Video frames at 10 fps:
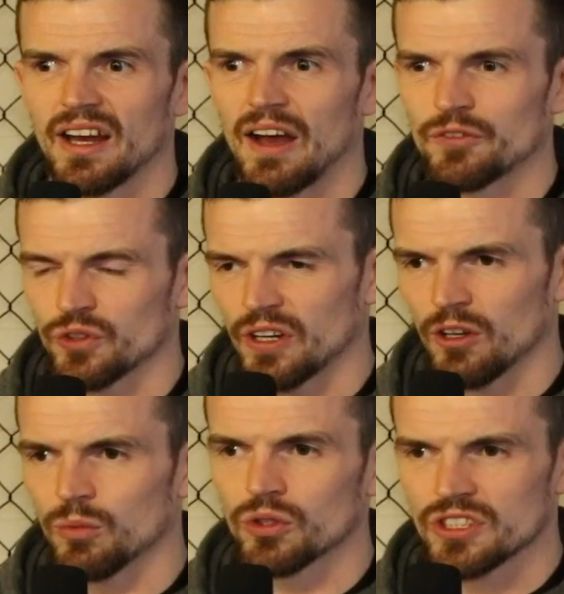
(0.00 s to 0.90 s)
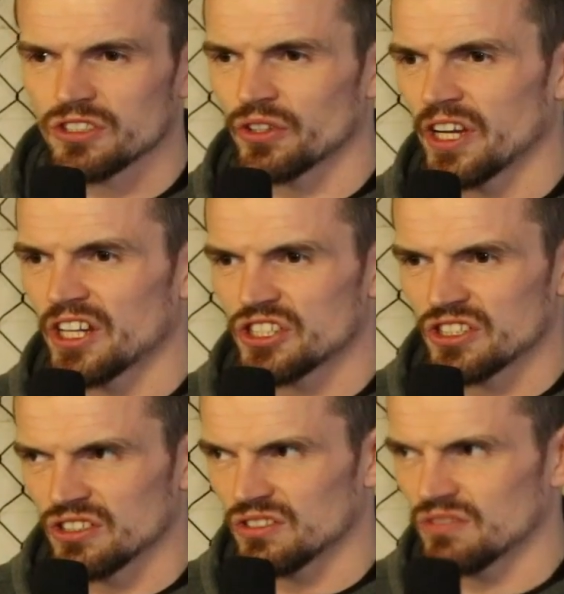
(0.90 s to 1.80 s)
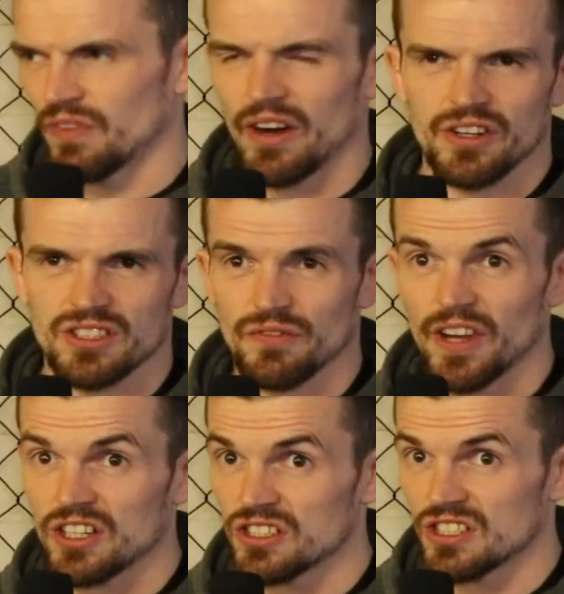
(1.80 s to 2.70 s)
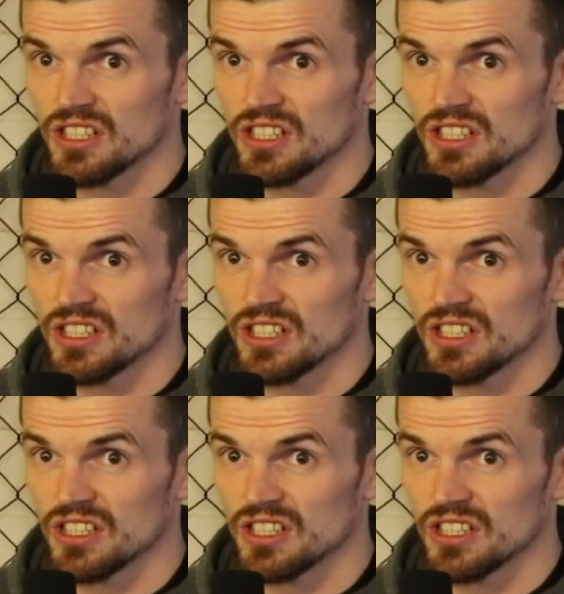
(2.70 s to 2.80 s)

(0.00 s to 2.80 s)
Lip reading: after an elbow dislocation and various infections,